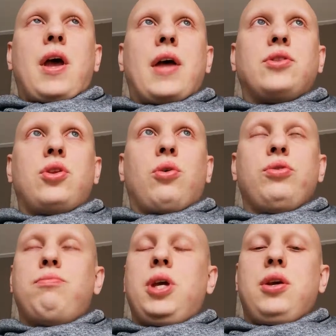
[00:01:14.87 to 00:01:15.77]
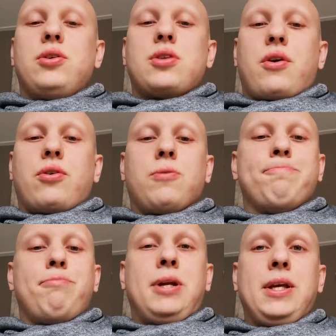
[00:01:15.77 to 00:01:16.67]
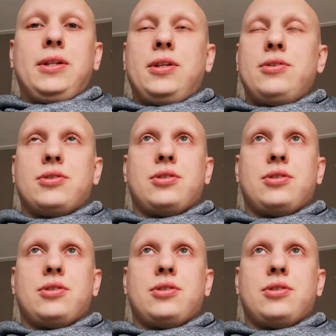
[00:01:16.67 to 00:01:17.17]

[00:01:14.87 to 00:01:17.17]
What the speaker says: and those beings are completely